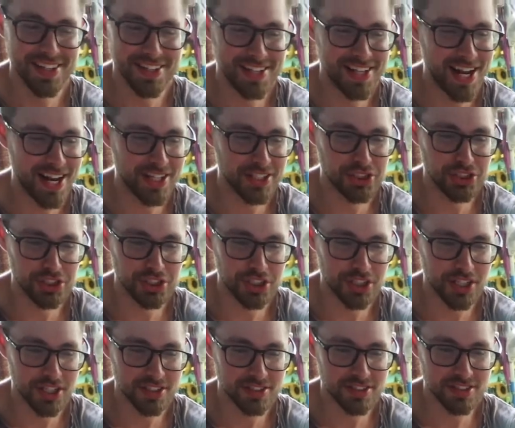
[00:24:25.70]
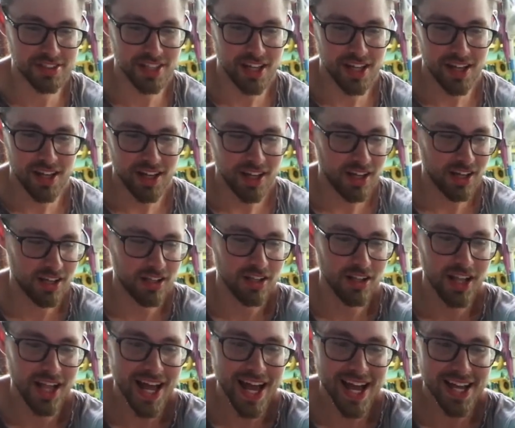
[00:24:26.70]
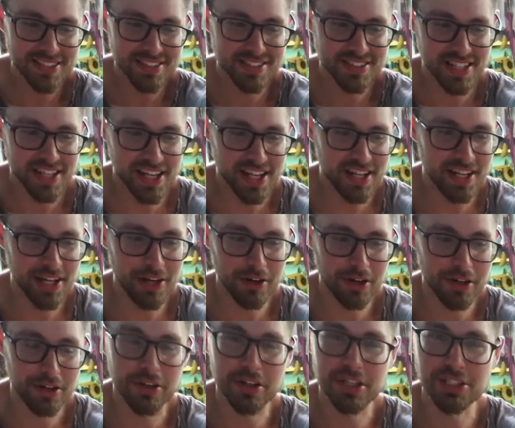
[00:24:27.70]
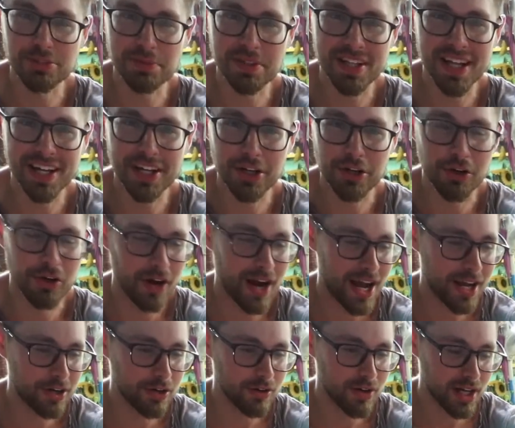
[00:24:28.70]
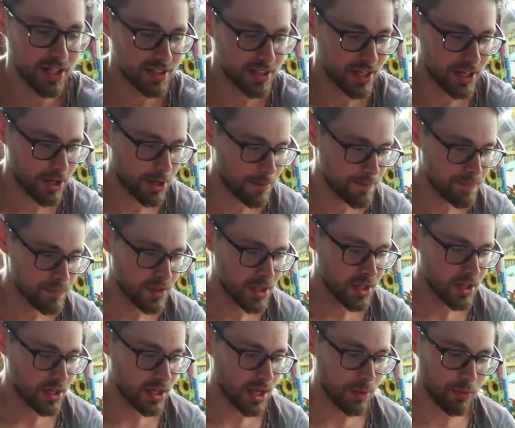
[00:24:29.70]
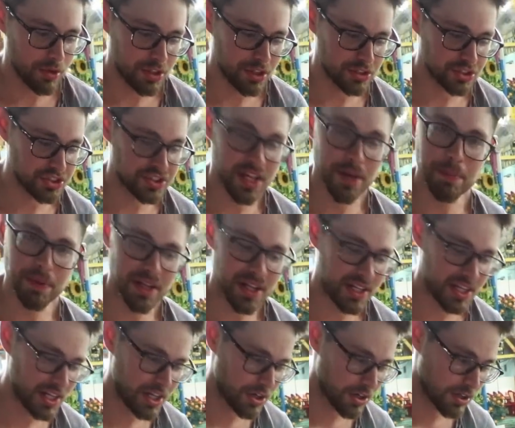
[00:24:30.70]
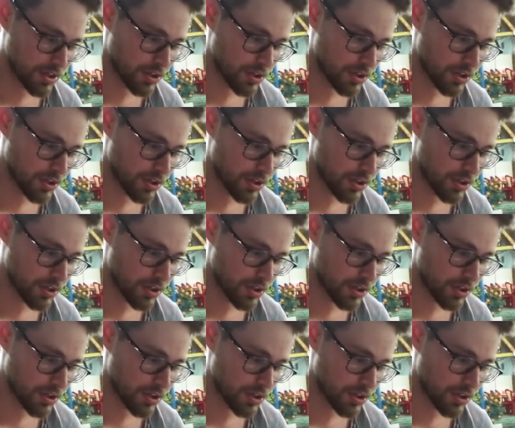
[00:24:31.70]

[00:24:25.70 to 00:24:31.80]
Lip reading: that is just glassed in here, crisping like a cracker right there. And we just dip it in here a